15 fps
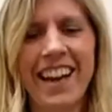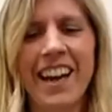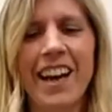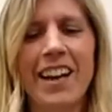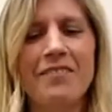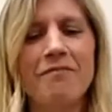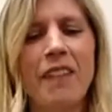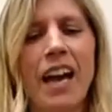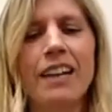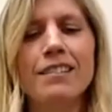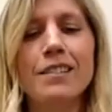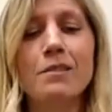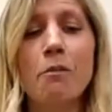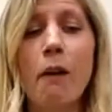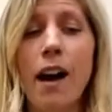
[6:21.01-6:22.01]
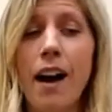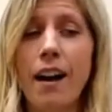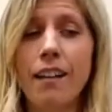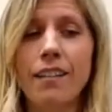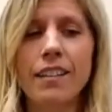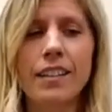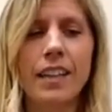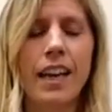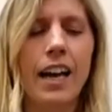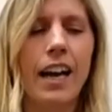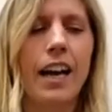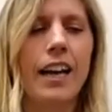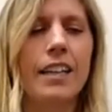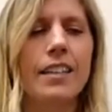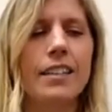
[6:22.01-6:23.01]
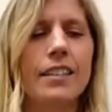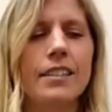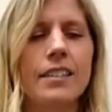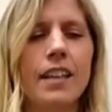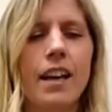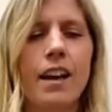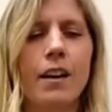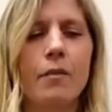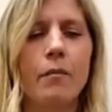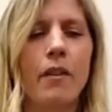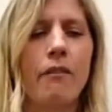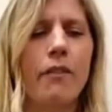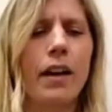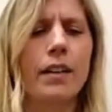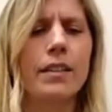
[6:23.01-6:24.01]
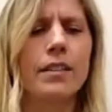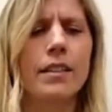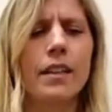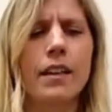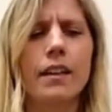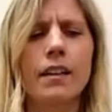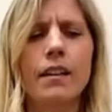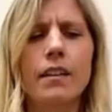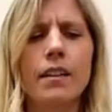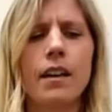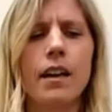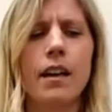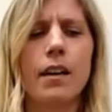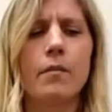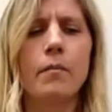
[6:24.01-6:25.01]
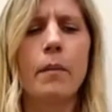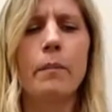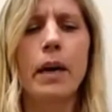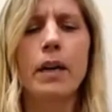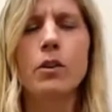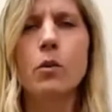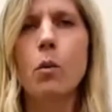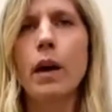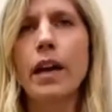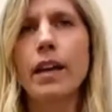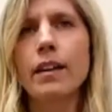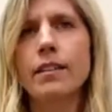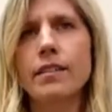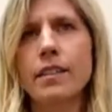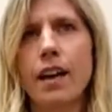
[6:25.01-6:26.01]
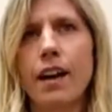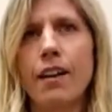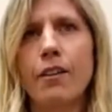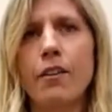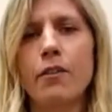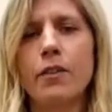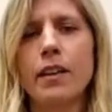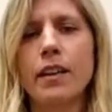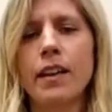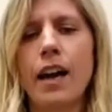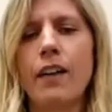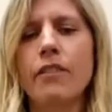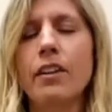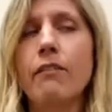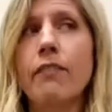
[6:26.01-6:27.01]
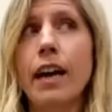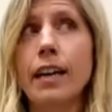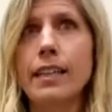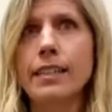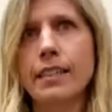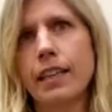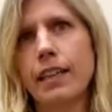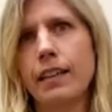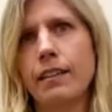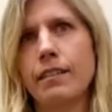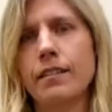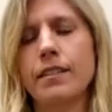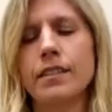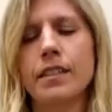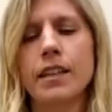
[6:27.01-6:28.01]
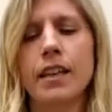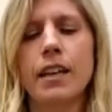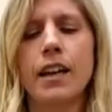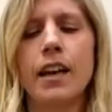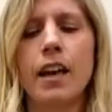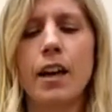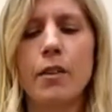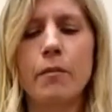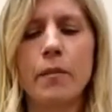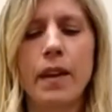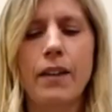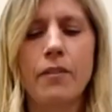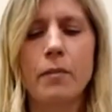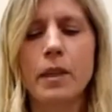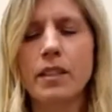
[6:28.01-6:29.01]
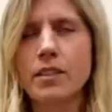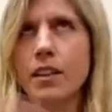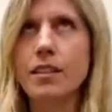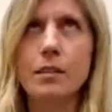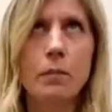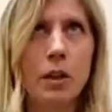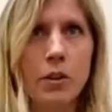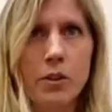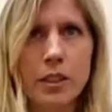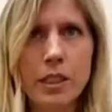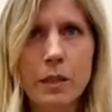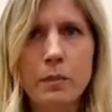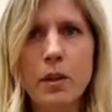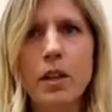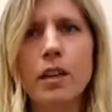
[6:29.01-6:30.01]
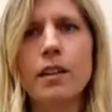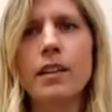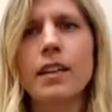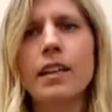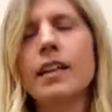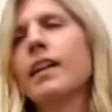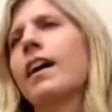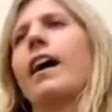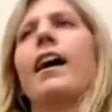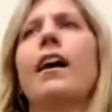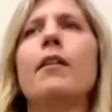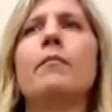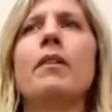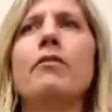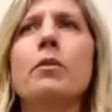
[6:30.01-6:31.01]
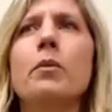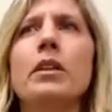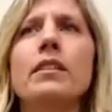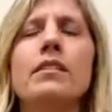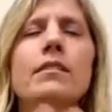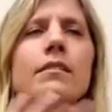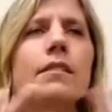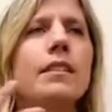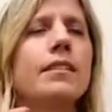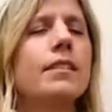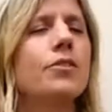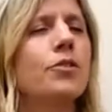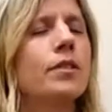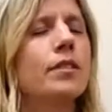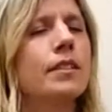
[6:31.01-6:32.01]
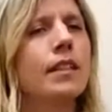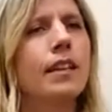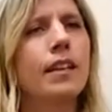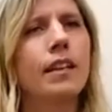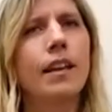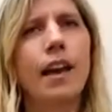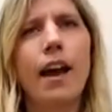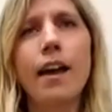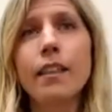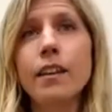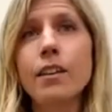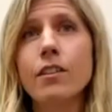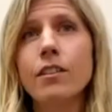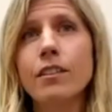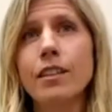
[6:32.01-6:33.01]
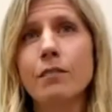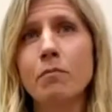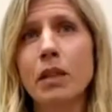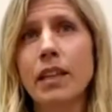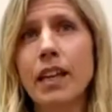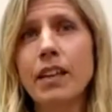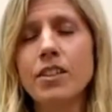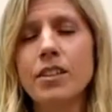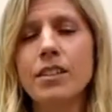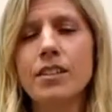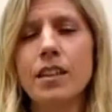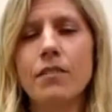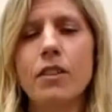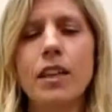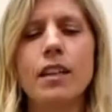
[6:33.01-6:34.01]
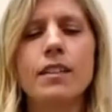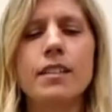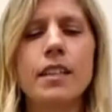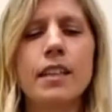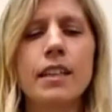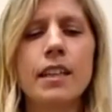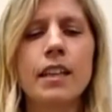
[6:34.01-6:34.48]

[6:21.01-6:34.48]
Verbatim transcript: um, as well as um, finding um, better ways of having vaccines. Um, everybody talks about CRISPR. everyone is interested in the ethical implications of these.